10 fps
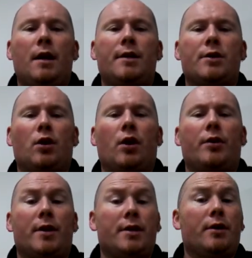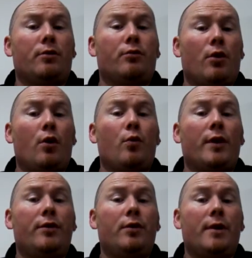It does a lot of things, and it'll grow
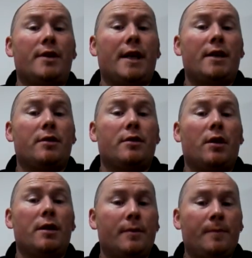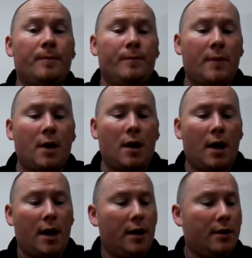with you as an exercise.
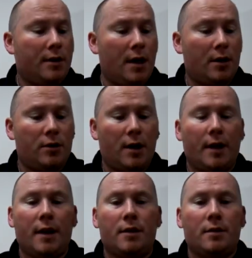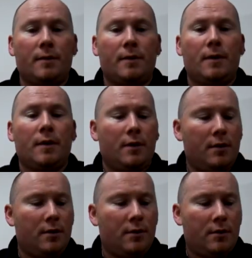And it sounds like this.
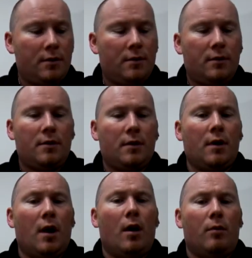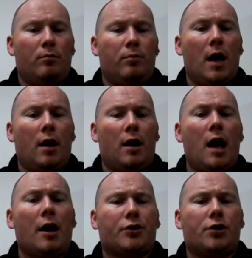
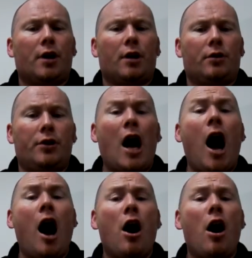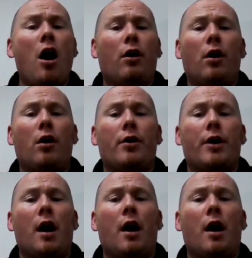Bella Senora.